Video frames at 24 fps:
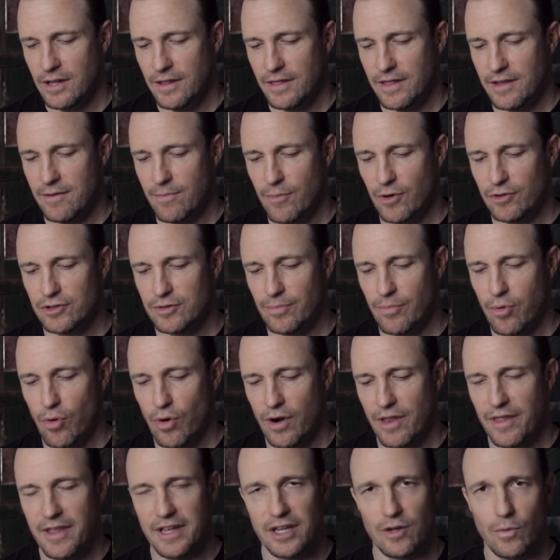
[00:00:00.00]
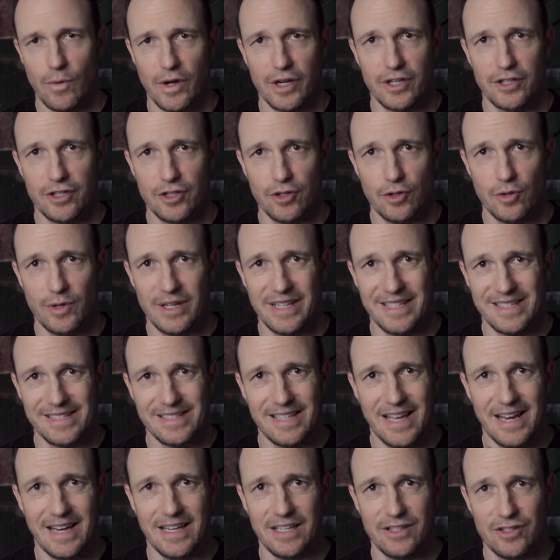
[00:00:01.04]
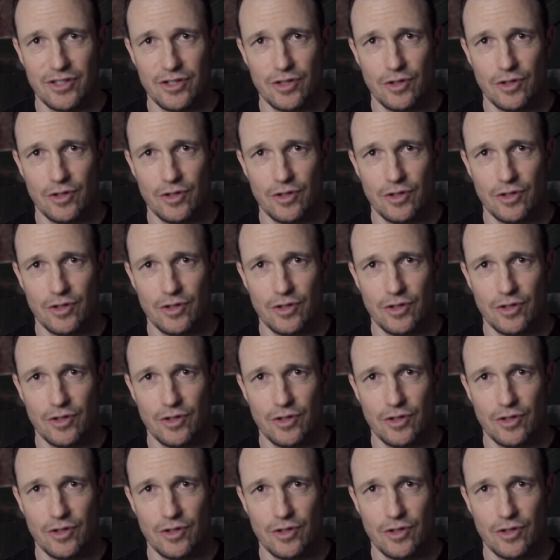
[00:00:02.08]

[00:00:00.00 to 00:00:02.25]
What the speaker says: the most important thing you want to do is set it